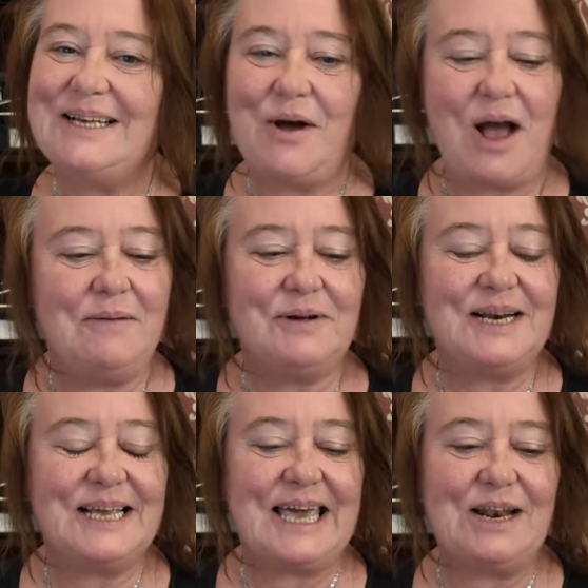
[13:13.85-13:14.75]
So I'm going
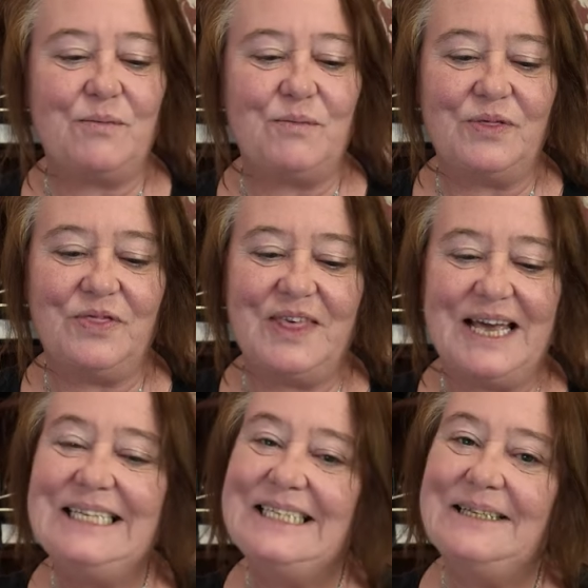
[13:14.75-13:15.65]
to get on with
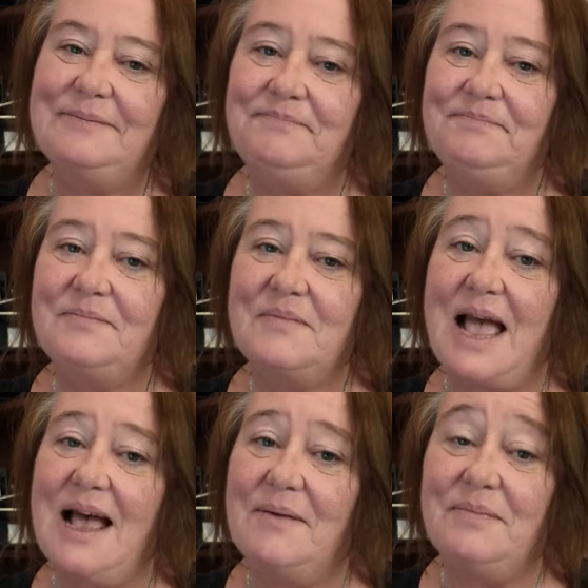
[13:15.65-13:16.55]
this.
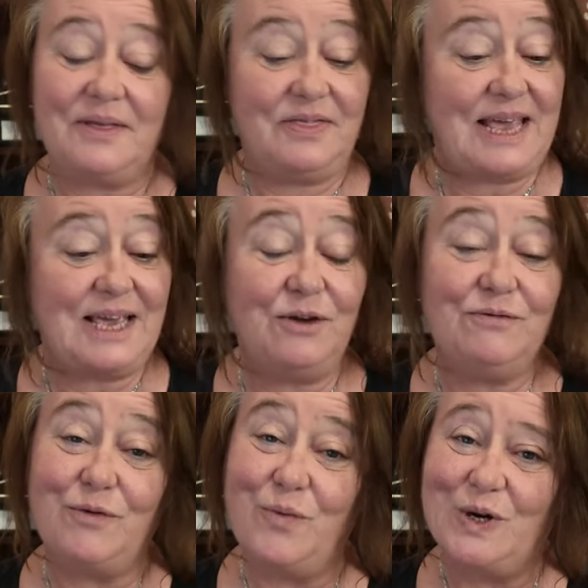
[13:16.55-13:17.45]
Thank you
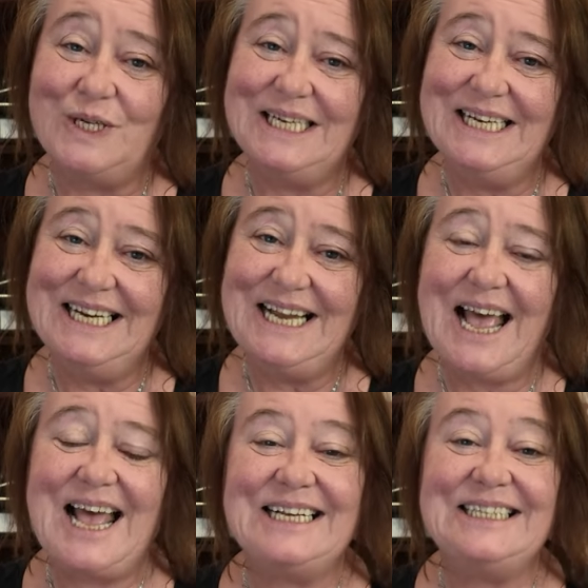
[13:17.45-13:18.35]
for watching,
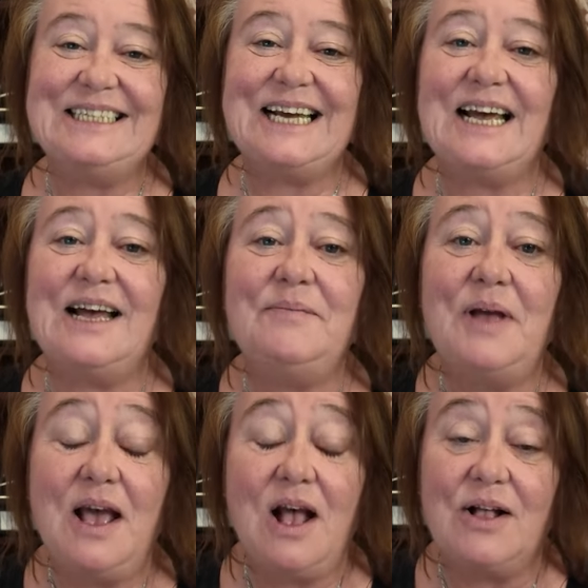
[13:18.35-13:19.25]
and
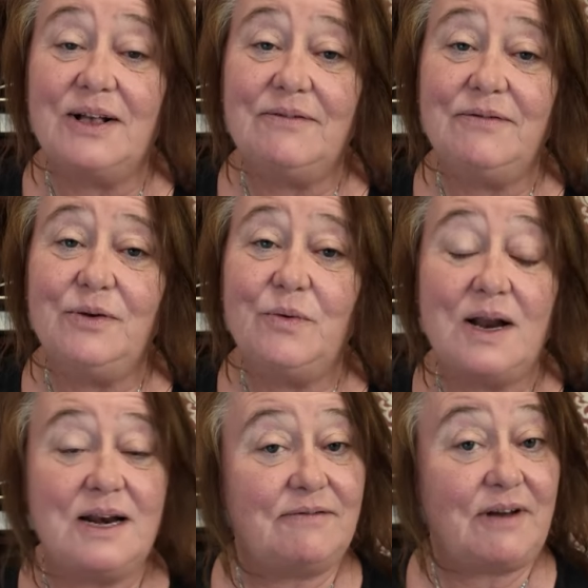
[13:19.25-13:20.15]
I'll give you
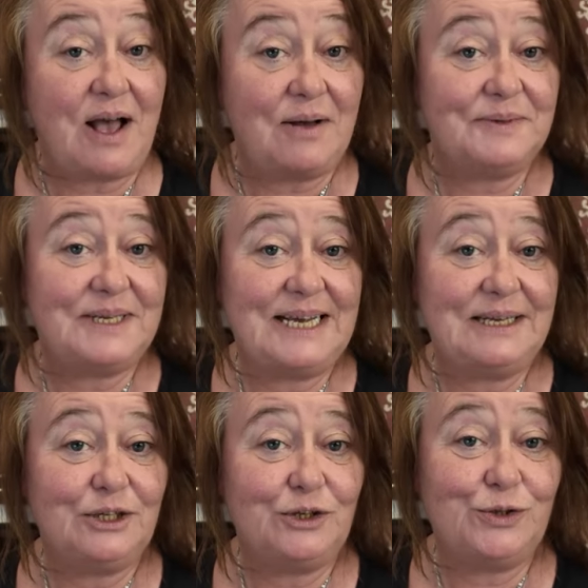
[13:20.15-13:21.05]
another update
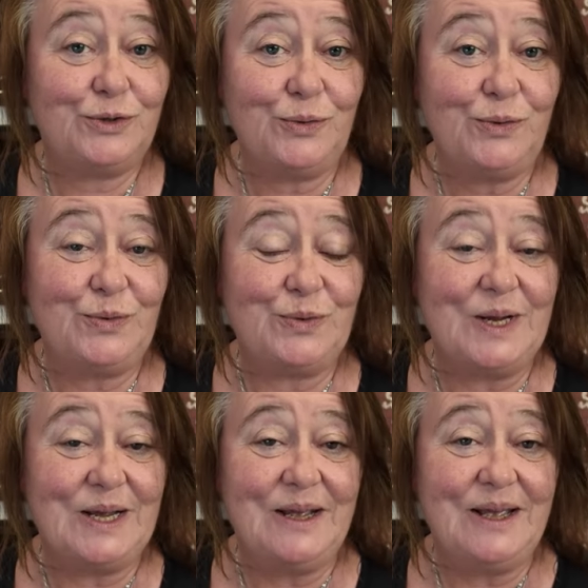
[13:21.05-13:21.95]
soon.